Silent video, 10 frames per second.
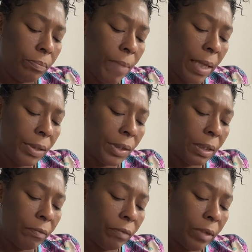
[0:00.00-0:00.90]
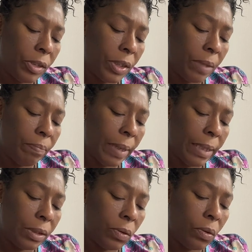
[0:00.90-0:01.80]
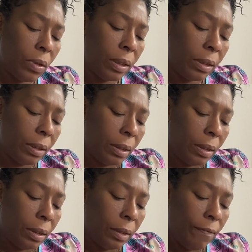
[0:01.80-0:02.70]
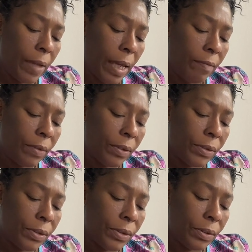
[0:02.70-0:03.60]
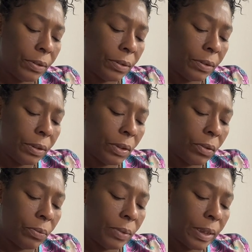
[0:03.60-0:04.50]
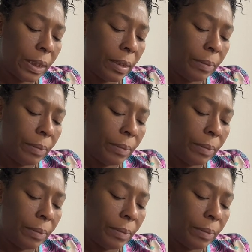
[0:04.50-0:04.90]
Managing the friendship based on favors. So it was